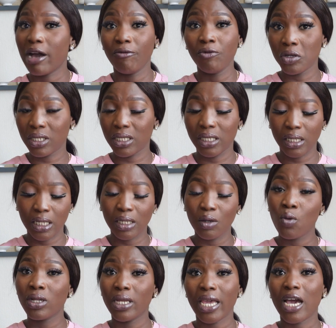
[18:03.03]
I've not seen it. The
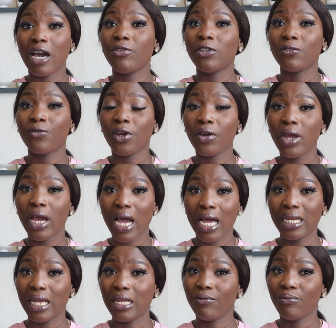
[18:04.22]
one they have is very
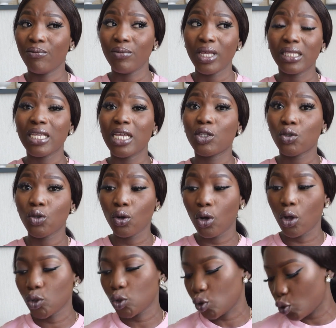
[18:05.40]
hard and it takes so
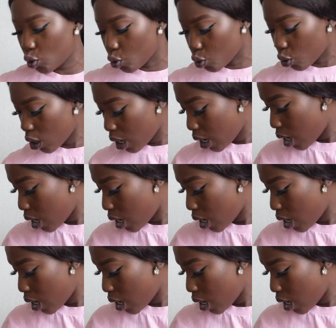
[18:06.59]
long to cook.